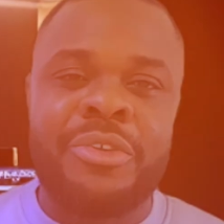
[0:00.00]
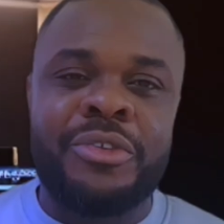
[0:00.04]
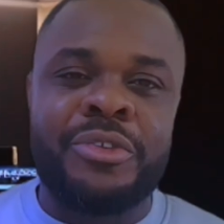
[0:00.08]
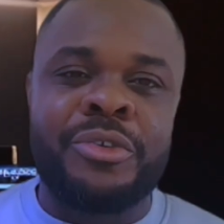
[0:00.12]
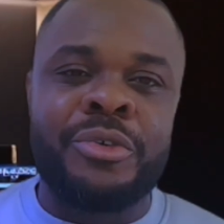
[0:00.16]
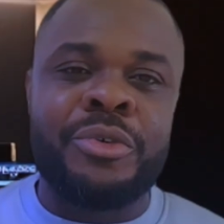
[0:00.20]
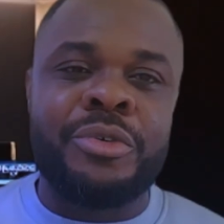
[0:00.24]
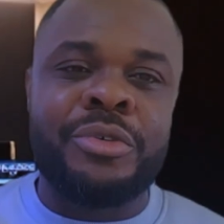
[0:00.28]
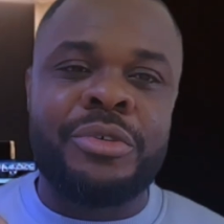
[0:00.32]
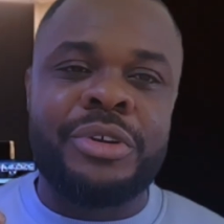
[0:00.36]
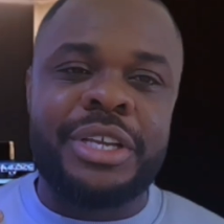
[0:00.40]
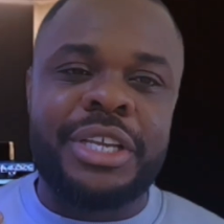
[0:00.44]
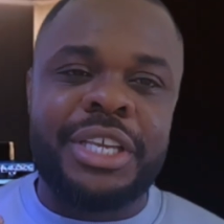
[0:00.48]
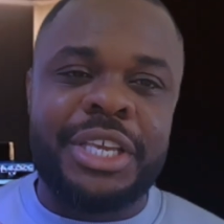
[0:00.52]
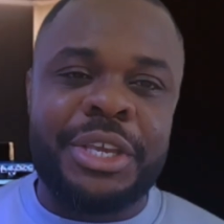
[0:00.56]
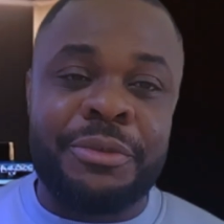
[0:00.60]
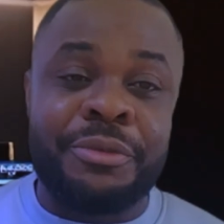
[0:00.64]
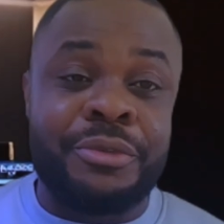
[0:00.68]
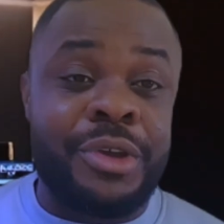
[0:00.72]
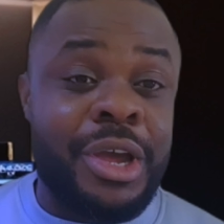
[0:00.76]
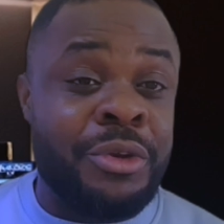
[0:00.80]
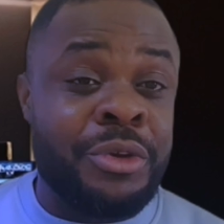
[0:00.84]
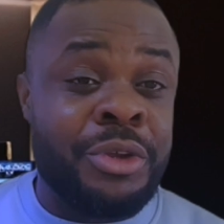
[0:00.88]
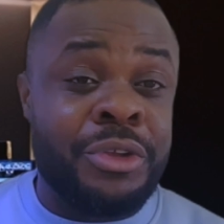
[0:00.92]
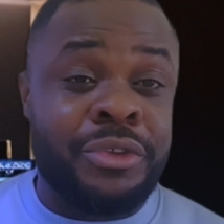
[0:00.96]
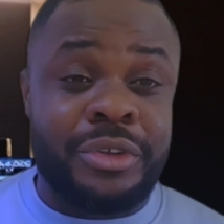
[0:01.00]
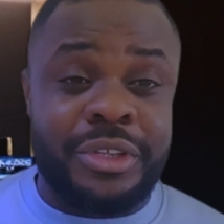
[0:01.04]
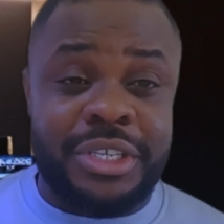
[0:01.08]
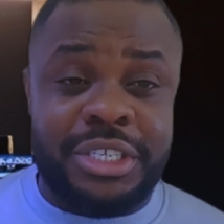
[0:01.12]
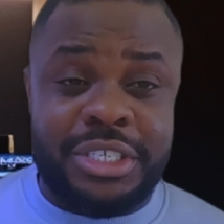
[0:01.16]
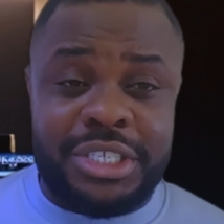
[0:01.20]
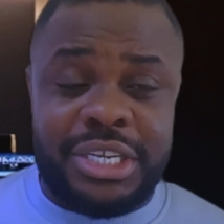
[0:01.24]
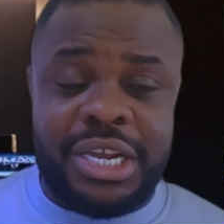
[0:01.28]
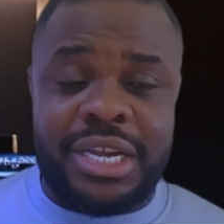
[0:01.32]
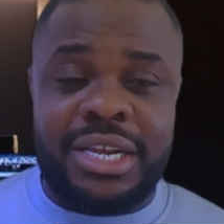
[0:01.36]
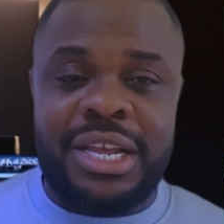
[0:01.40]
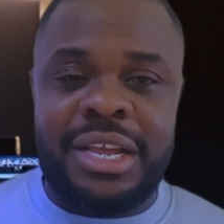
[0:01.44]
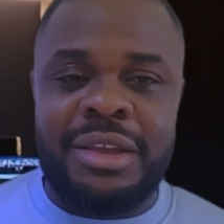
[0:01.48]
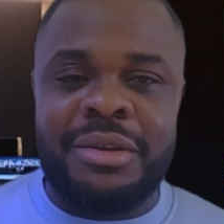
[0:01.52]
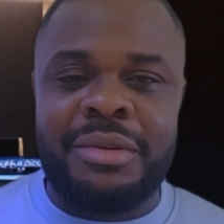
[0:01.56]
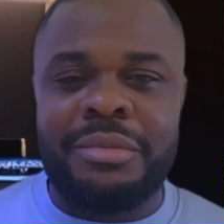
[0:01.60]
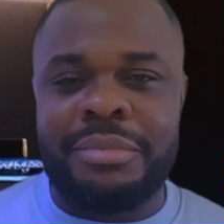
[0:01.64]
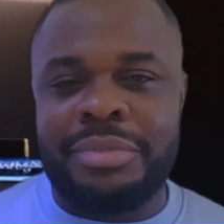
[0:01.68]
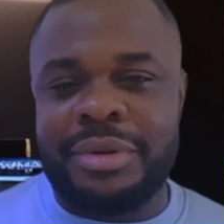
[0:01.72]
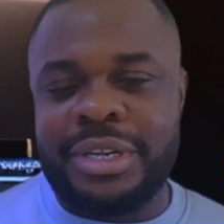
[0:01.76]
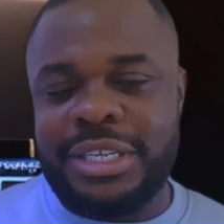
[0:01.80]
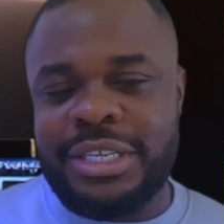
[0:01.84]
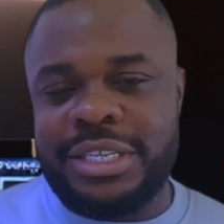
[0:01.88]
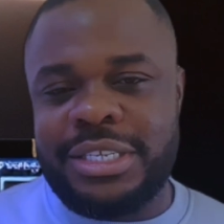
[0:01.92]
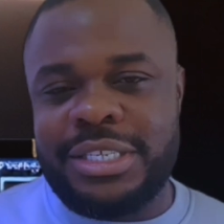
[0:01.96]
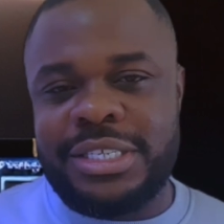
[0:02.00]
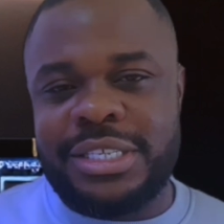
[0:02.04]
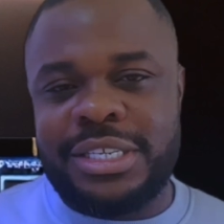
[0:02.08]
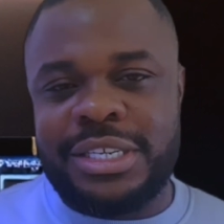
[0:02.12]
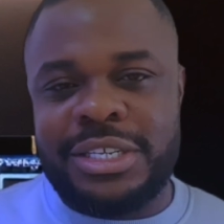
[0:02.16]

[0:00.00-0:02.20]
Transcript: So if you are new to this channel, please